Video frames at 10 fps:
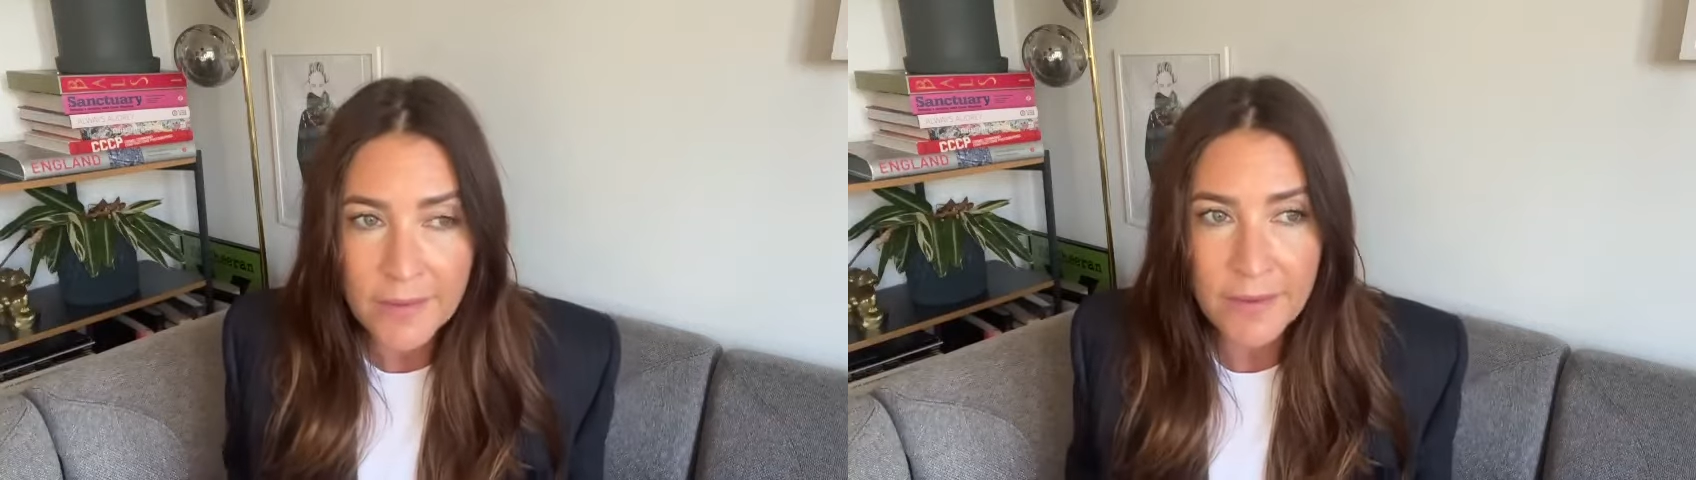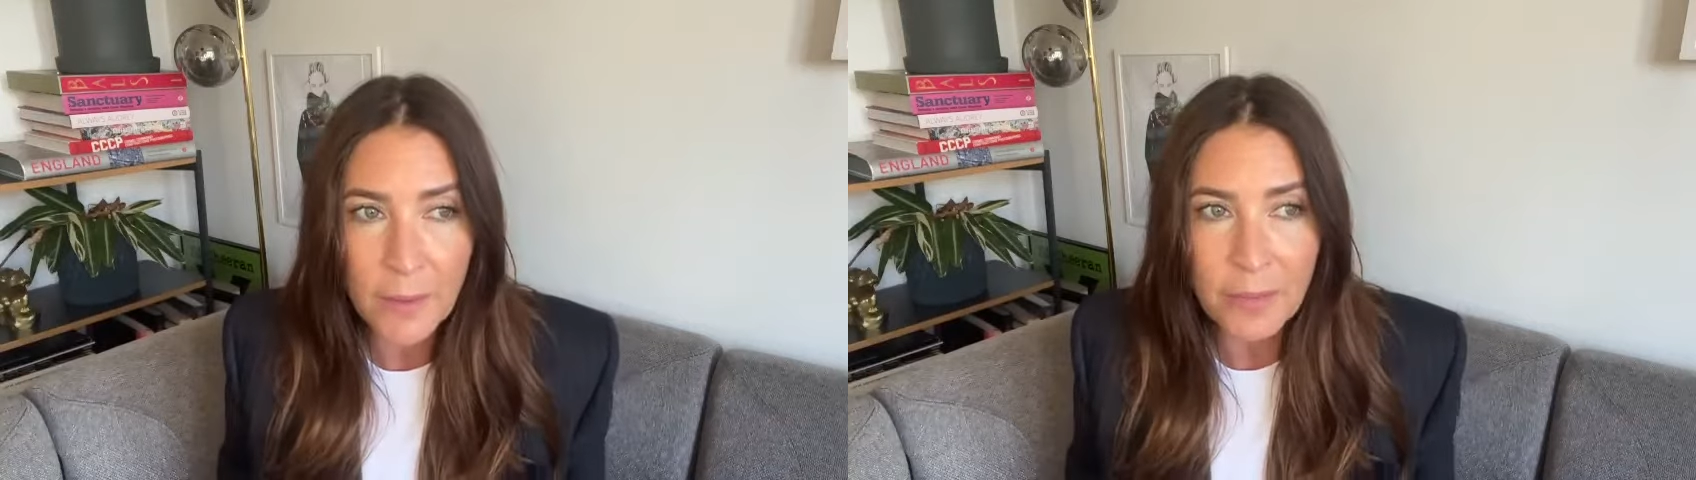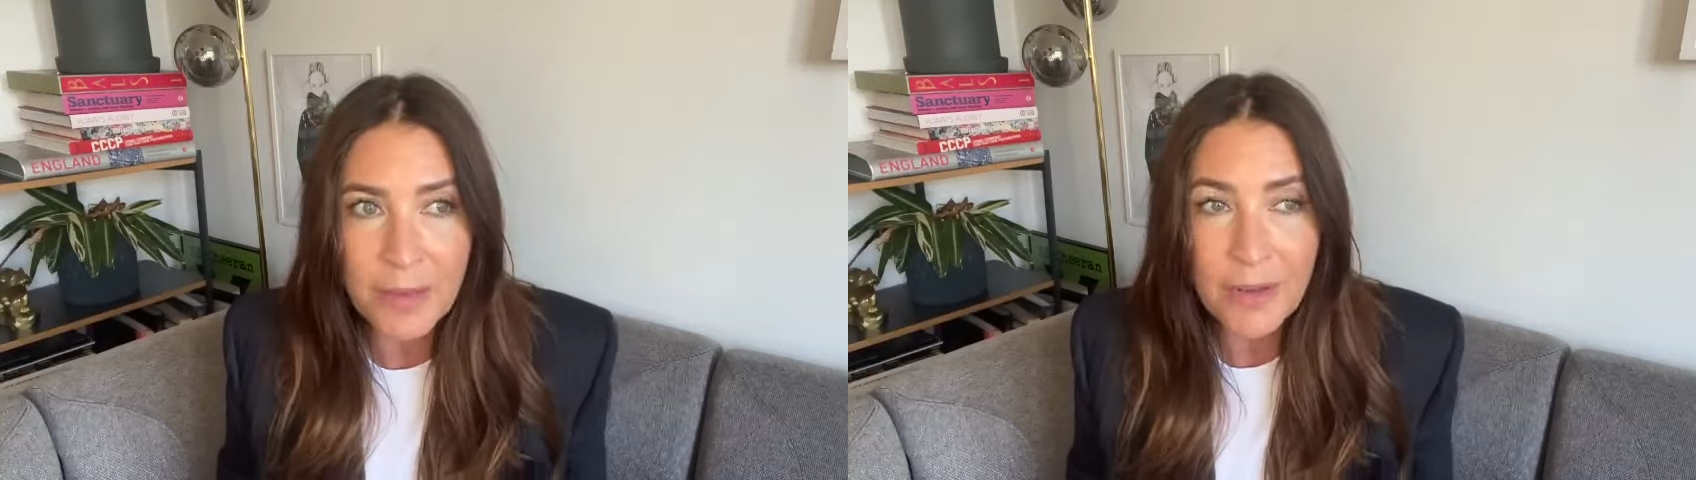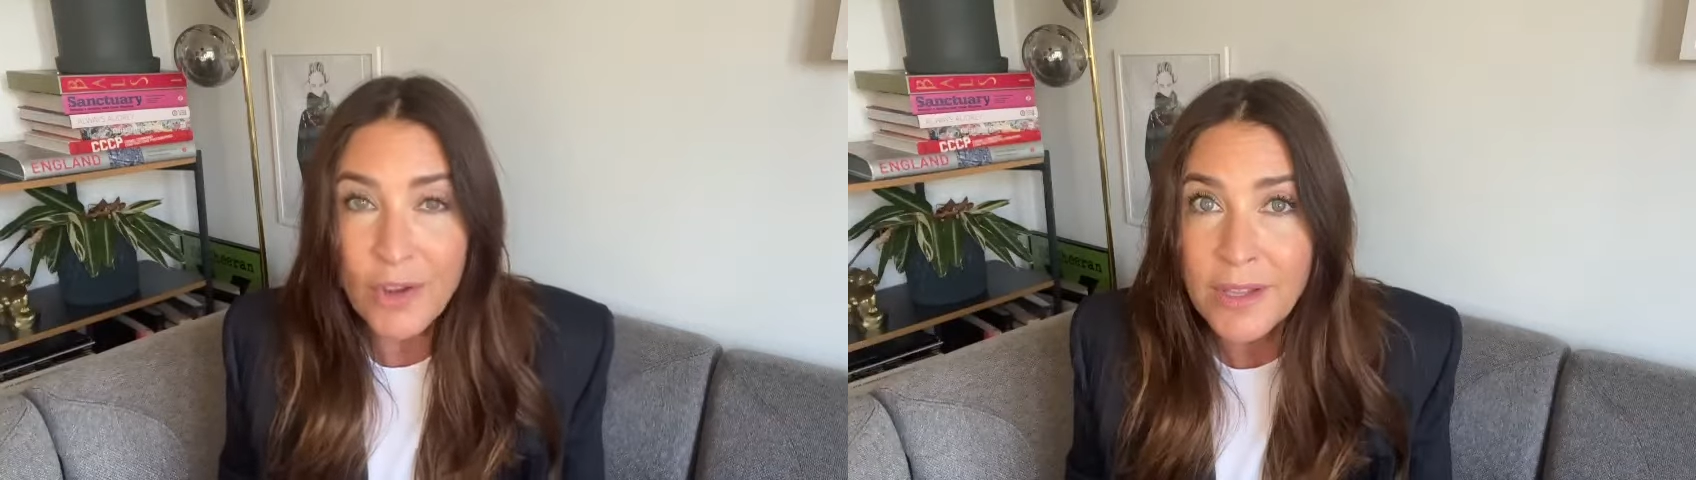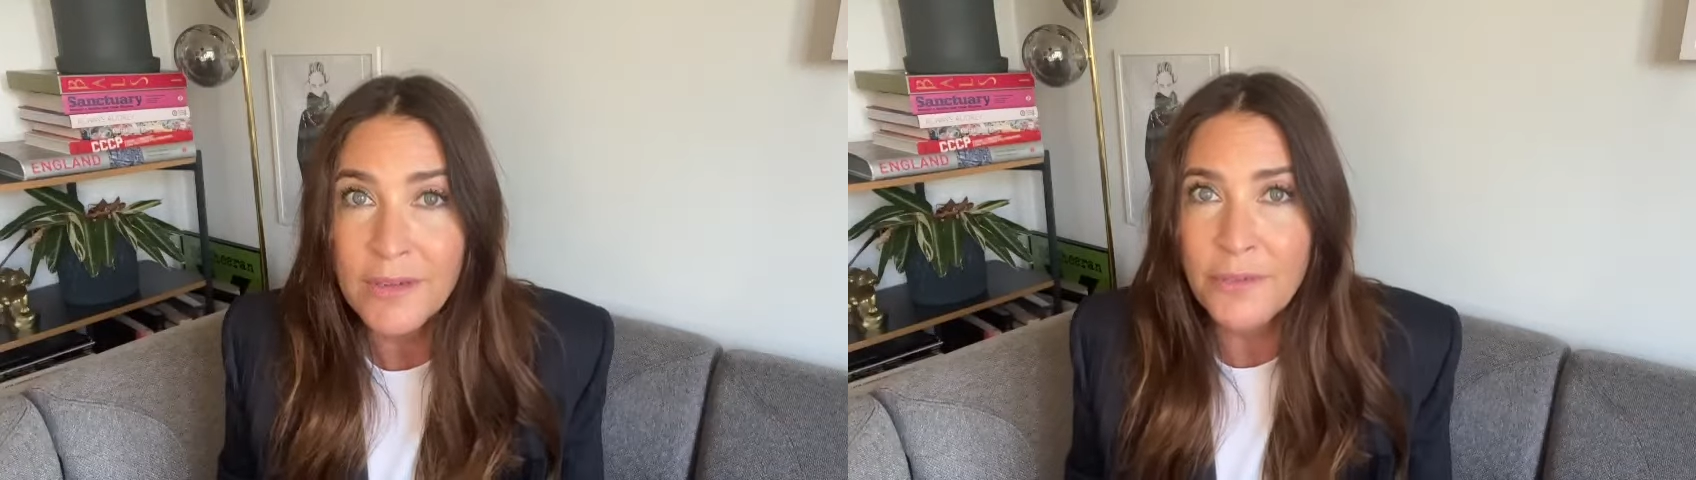So I've been
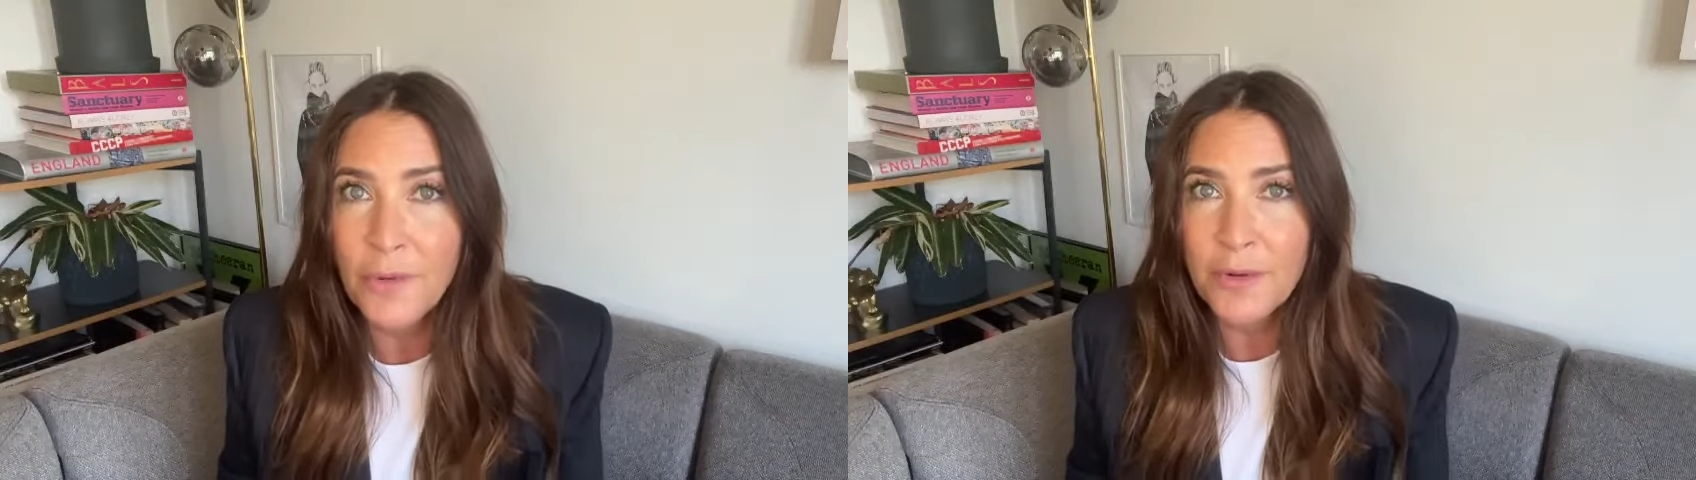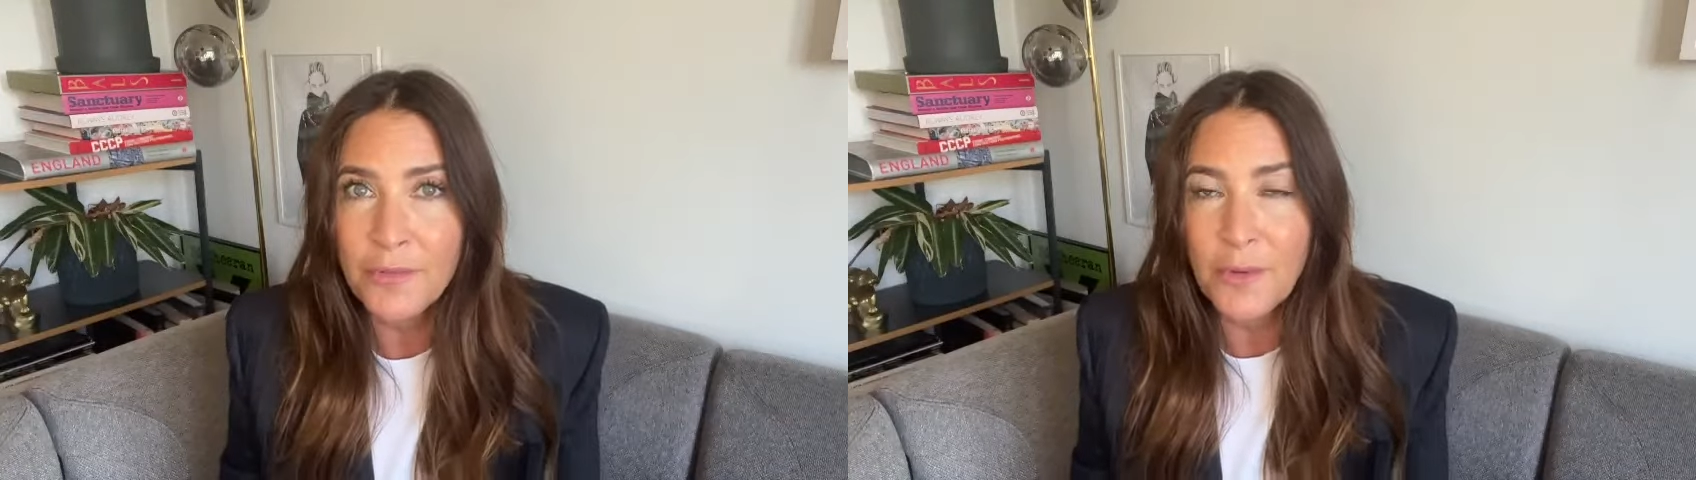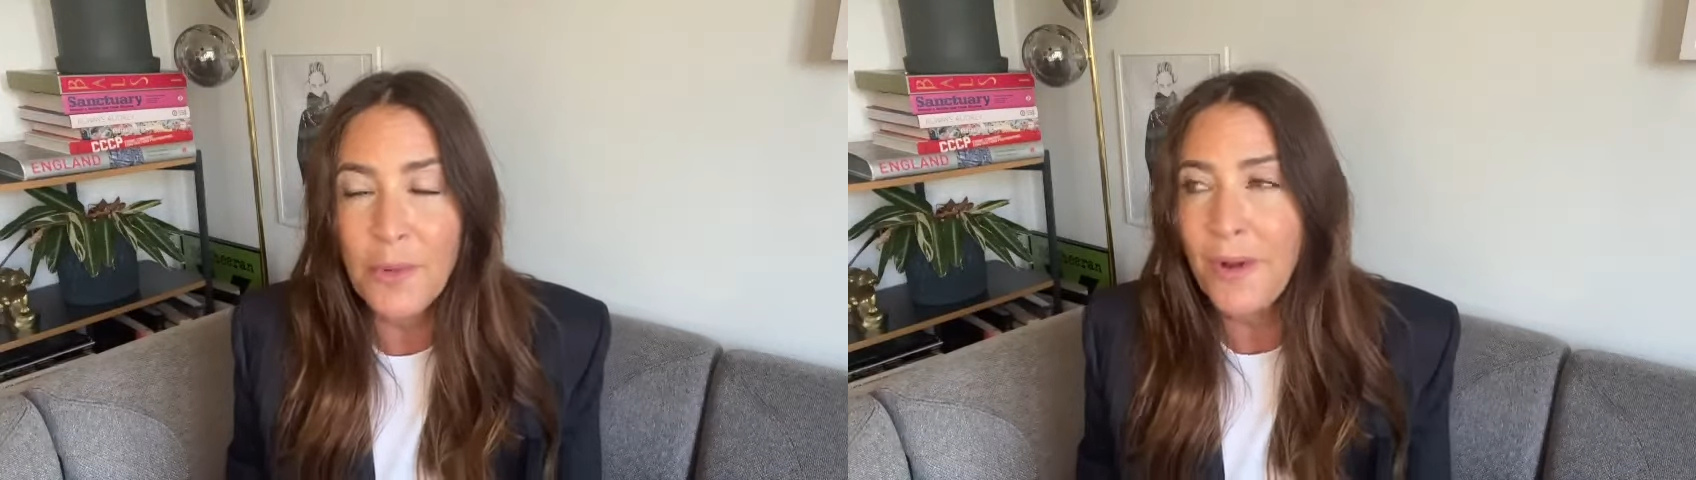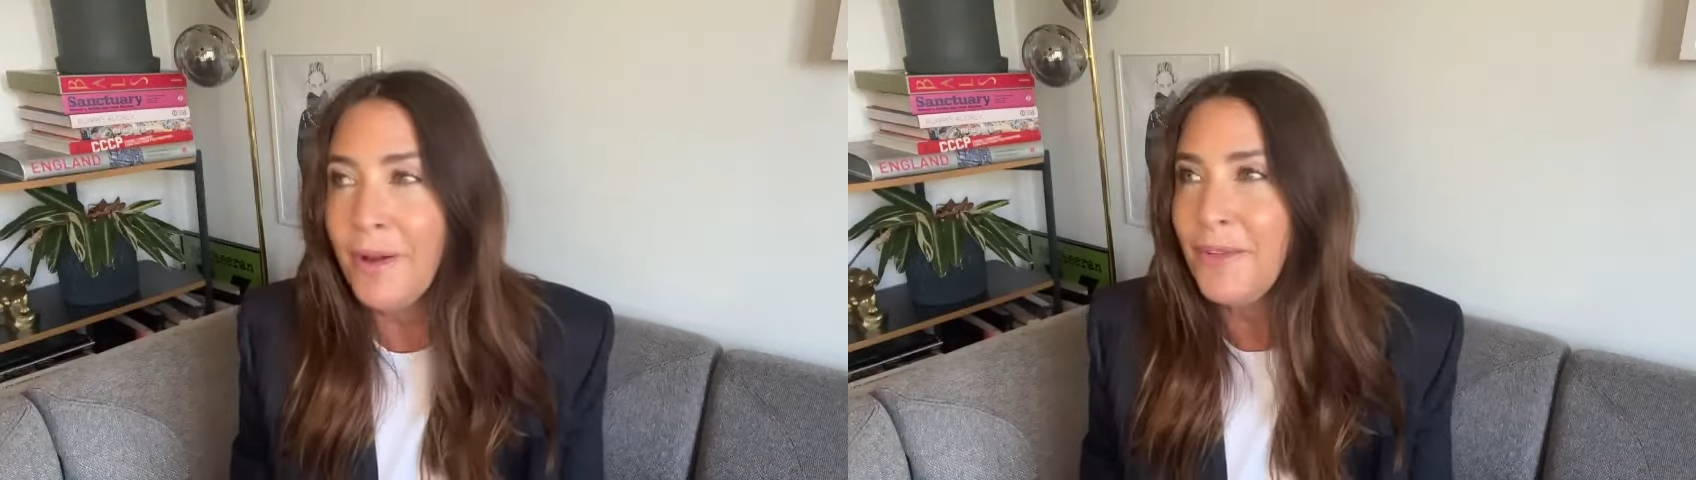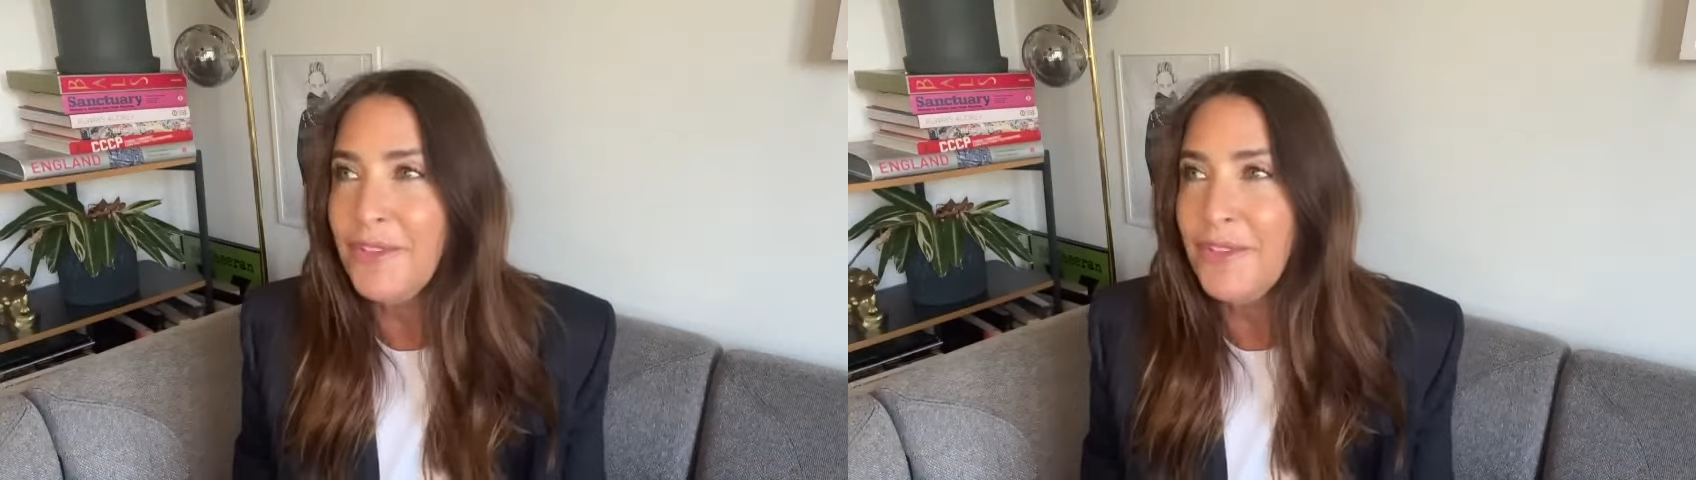looking for it for a while.